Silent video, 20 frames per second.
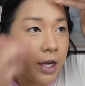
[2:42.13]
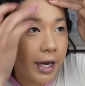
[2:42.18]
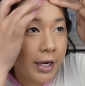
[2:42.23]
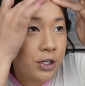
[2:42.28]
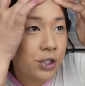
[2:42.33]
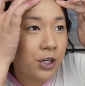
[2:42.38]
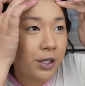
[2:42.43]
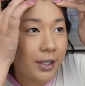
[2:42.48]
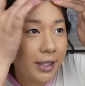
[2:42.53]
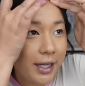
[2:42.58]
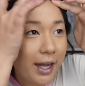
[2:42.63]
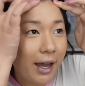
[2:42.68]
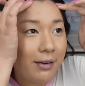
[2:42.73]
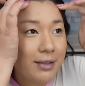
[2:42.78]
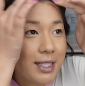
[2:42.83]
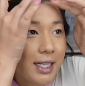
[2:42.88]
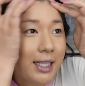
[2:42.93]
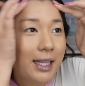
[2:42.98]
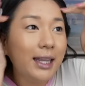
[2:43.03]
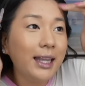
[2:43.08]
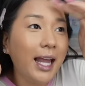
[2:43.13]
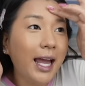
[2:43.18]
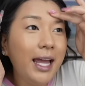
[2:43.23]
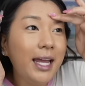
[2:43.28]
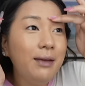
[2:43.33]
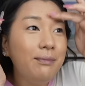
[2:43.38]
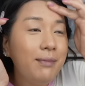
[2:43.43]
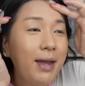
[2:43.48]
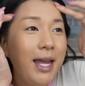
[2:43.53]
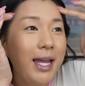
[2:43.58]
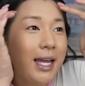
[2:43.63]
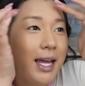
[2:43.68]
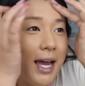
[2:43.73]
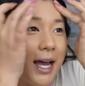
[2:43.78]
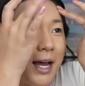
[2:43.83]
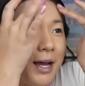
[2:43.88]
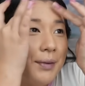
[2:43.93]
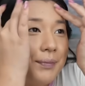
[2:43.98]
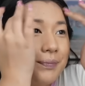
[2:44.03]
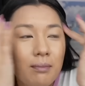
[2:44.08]
actually. I was like, light
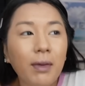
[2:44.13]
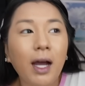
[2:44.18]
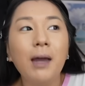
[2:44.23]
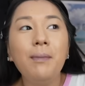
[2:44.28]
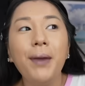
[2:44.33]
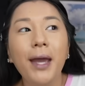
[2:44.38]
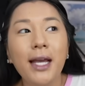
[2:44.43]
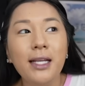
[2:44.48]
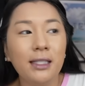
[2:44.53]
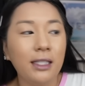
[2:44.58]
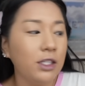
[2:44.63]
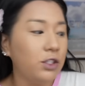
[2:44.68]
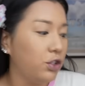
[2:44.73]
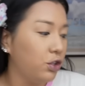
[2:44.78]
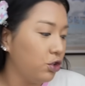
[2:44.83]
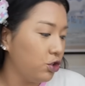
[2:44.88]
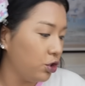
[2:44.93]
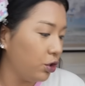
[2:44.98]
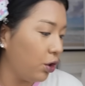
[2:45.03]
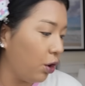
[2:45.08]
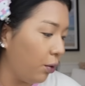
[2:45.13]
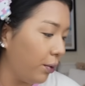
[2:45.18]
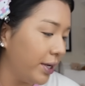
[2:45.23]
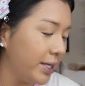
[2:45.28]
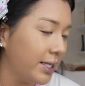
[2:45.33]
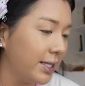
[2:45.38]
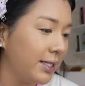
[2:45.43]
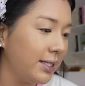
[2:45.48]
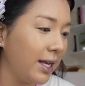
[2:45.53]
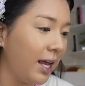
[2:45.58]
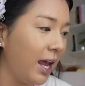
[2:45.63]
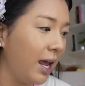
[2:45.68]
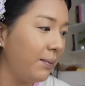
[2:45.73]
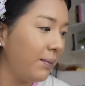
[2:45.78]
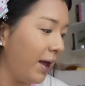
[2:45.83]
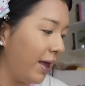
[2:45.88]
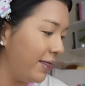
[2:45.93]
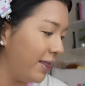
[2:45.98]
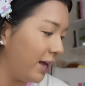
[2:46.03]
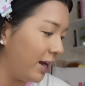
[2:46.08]
makeup. My base is usually always the same
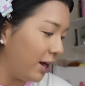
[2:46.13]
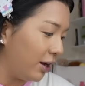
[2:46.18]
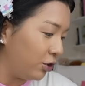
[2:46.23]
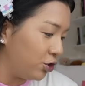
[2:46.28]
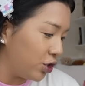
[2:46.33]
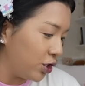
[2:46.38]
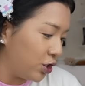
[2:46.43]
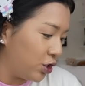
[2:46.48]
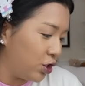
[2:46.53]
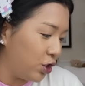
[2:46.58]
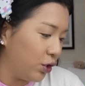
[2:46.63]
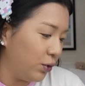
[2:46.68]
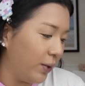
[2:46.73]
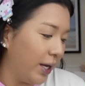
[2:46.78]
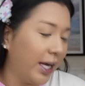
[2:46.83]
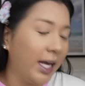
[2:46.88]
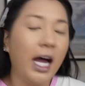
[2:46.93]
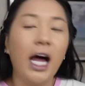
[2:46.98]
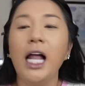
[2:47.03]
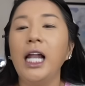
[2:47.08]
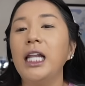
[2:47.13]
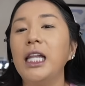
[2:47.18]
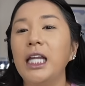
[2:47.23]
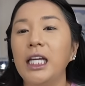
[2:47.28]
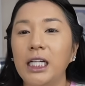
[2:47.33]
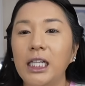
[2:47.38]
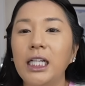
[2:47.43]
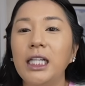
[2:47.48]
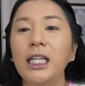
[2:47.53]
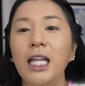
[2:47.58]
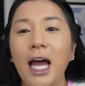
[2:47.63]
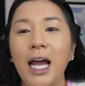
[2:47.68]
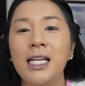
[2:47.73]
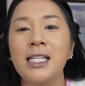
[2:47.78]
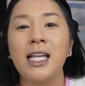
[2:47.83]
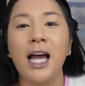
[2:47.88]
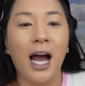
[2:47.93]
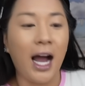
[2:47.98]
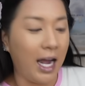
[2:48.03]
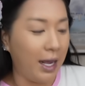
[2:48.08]
and then I'll just do like a little
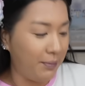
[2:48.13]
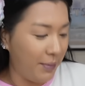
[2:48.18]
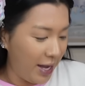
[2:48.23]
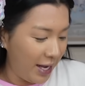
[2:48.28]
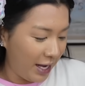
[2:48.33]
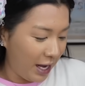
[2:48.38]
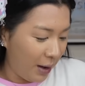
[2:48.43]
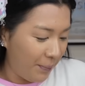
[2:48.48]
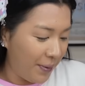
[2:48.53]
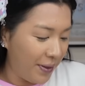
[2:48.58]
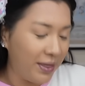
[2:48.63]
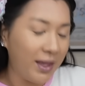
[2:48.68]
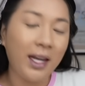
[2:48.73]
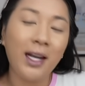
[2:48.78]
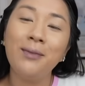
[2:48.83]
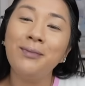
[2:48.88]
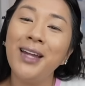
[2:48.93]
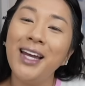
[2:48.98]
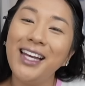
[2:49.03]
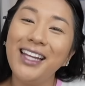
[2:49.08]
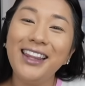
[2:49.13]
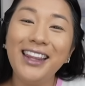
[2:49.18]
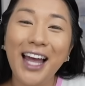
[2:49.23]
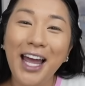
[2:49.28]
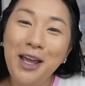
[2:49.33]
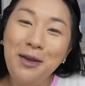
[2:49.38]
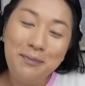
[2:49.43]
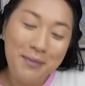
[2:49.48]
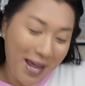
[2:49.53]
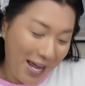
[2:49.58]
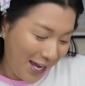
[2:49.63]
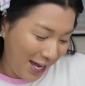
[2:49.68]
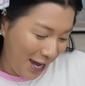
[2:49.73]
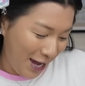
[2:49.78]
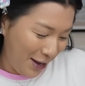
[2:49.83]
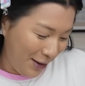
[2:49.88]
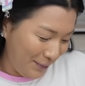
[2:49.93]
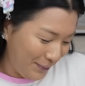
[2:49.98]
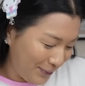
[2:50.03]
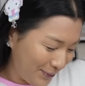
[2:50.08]
less eye makeup and then I'm like, light
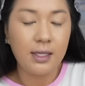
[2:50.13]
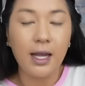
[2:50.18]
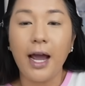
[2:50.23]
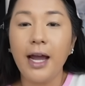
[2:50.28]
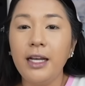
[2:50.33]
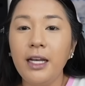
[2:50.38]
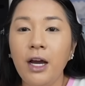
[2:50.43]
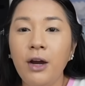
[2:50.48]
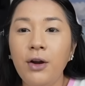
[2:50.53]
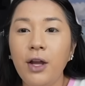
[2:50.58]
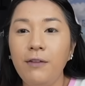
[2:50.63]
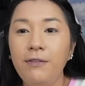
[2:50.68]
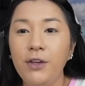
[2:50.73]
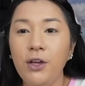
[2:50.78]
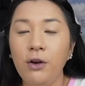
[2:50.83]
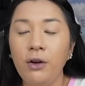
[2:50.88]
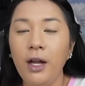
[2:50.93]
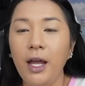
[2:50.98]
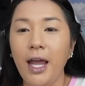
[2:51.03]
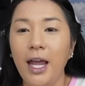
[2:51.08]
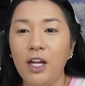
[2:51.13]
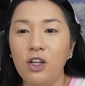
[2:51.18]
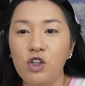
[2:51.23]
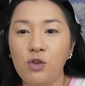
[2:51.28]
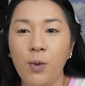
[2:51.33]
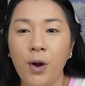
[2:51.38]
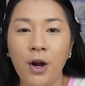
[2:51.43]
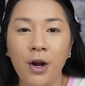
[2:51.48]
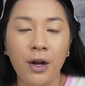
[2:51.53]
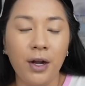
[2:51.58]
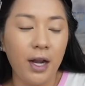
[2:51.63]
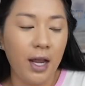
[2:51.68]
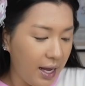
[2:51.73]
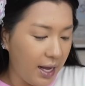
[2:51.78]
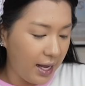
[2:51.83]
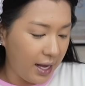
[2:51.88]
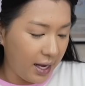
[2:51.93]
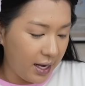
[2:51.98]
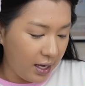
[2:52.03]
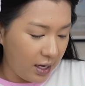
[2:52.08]
makeup. Side note, if you go to H Mart
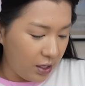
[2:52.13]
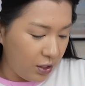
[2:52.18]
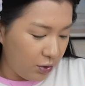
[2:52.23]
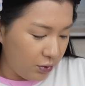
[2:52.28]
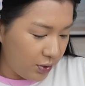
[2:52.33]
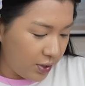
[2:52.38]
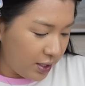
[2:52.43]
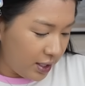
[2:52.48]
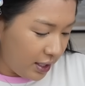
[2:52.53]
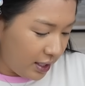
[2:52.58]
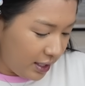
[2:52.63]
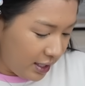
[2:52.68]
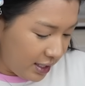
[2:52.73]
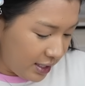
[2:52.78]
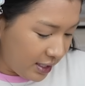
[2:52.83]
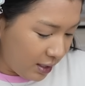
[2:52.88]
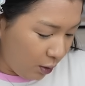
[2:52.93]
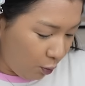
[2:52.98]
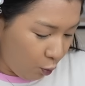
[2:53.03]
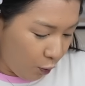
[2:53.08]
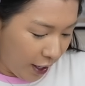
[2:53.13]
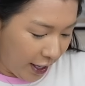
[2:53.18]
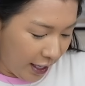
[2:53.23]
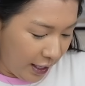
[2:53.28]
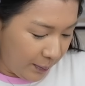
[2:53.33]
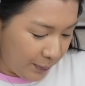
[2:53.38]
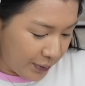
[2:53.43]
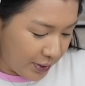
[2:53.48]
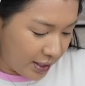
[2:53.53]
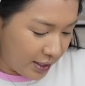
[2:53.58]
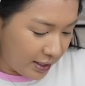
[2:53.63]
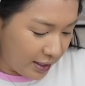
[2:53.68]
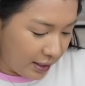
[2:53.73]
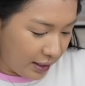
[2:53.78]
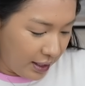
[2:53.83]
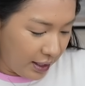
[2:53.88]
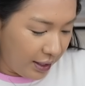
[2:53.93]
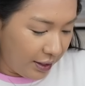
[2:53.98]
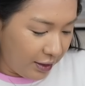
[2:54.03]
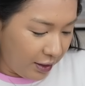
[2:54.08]
and you see these wipes,
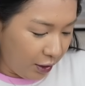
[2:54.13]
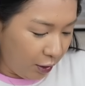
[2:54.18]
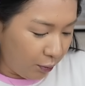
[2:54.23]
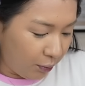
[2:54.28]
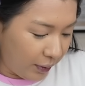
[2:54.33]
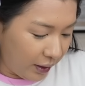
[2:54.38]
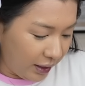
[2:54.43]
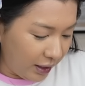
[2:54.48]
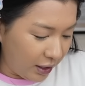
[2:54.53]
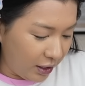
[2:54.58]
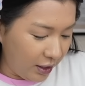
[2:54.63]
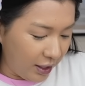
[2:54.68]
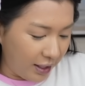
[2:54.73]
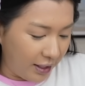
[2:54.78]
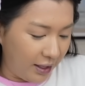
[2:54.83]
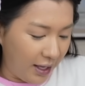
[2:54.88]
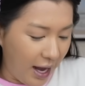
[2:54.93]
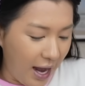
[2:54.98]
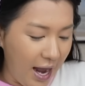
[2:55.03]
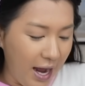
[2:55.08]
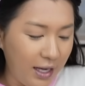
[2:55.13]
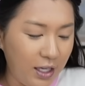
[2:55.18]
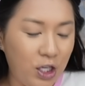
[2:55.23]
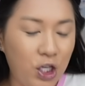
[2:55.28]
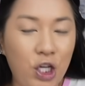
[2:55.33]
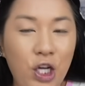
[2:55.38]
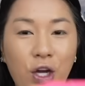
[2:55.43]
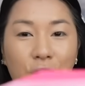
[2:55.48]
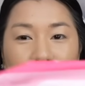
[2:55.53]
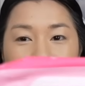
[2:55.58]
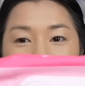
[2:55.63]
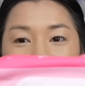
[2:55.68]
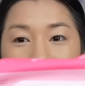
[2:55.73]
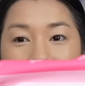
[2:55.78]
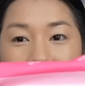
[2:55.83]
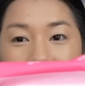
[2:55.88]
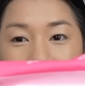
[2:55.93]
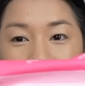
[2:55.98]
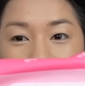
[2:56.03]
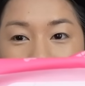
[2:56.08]
they're really good and cute. They're the
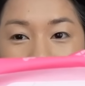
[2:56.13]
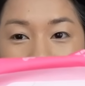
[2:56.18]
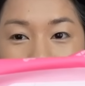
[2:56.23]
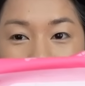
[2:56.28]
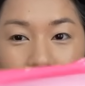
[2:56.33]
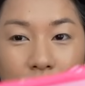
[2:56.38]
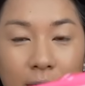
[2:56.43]
Hello Kitty